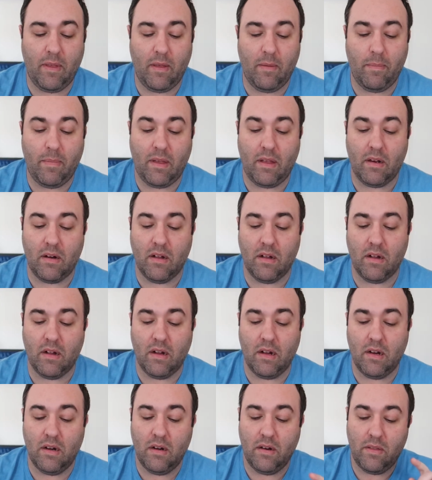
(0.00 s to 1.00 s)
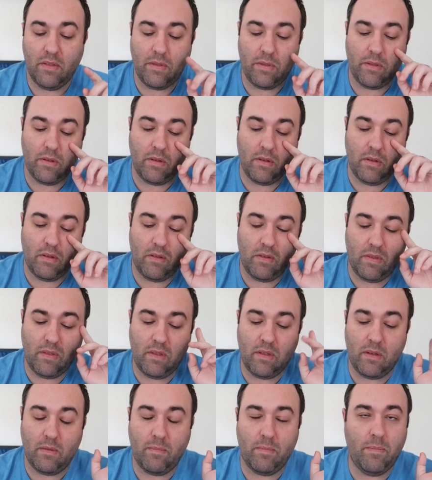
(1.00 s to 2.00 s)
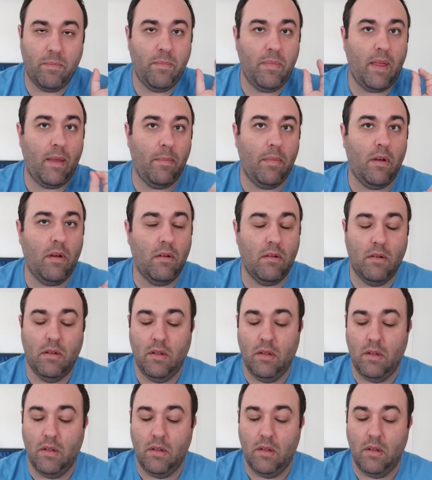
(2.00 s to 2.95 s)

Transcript: him being hurt through the people.